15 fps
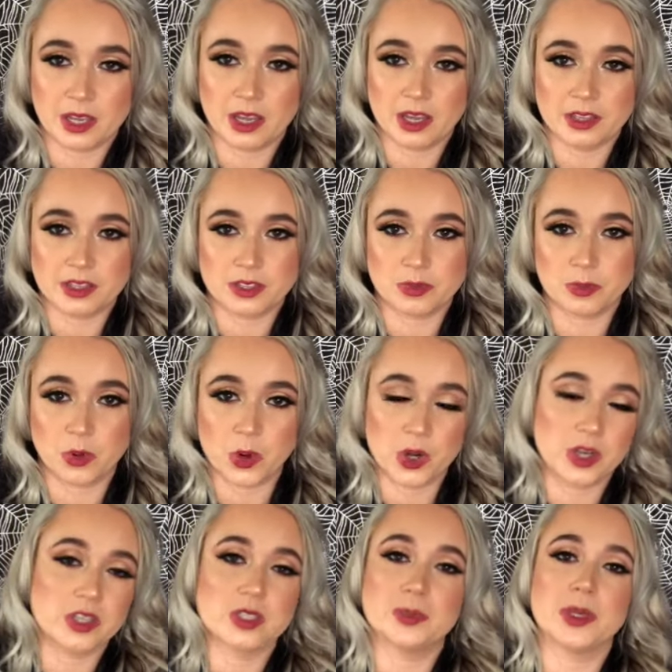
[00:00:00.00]
I had this
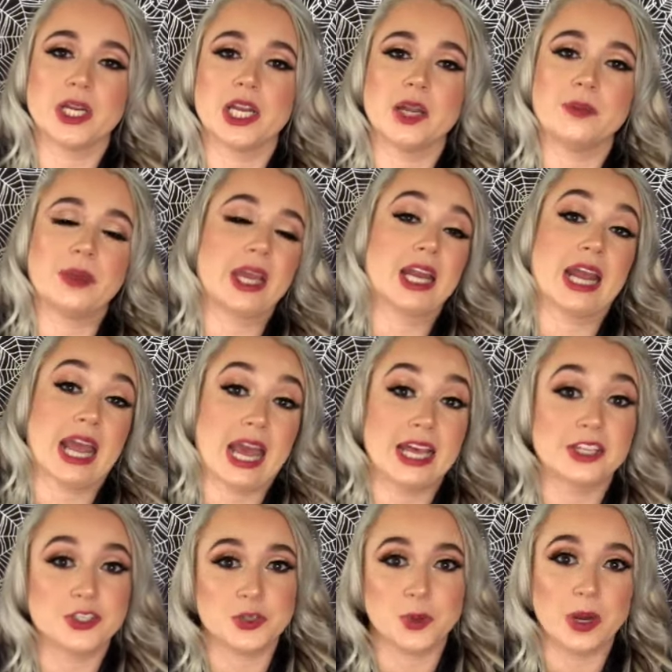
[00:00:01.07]
warrior spirit in me, and I
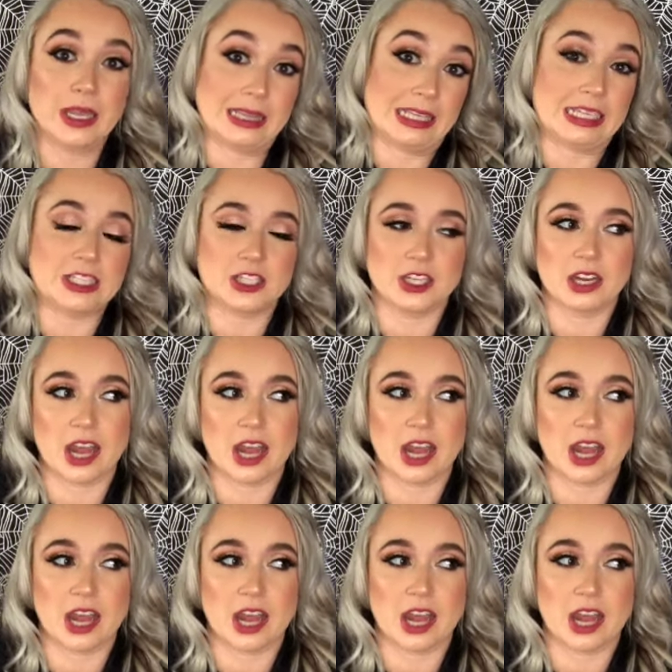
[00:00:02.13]
had to unleash it.